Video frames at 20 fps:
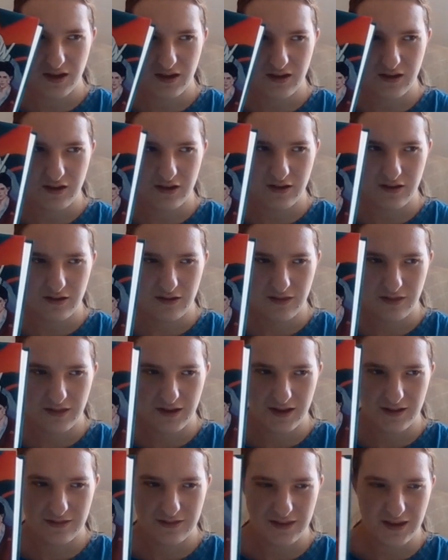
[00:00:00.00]
think
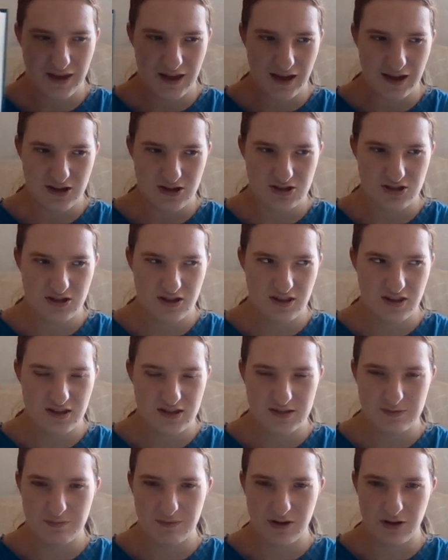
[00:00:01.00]
that the action
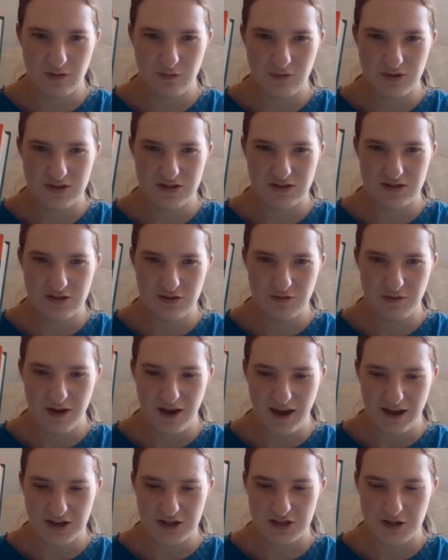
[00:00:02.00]
in this book was
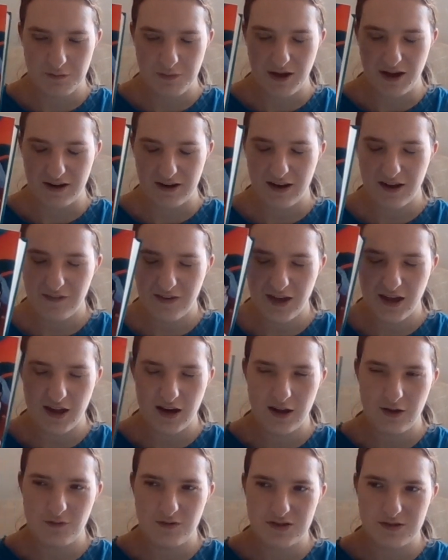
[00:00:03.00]
too action packed
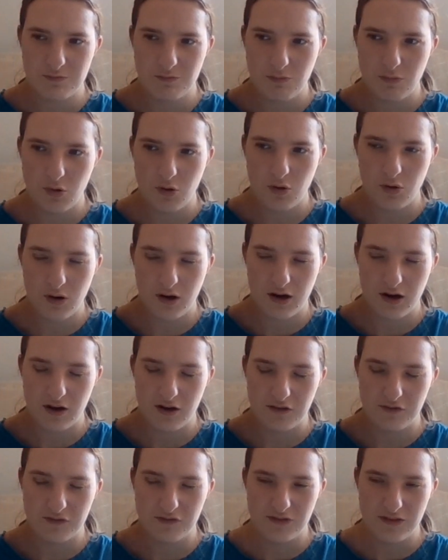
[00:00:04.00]
heavy and it was
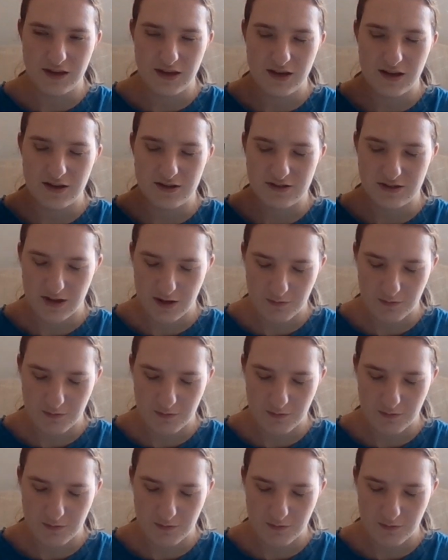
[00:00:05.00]
more of the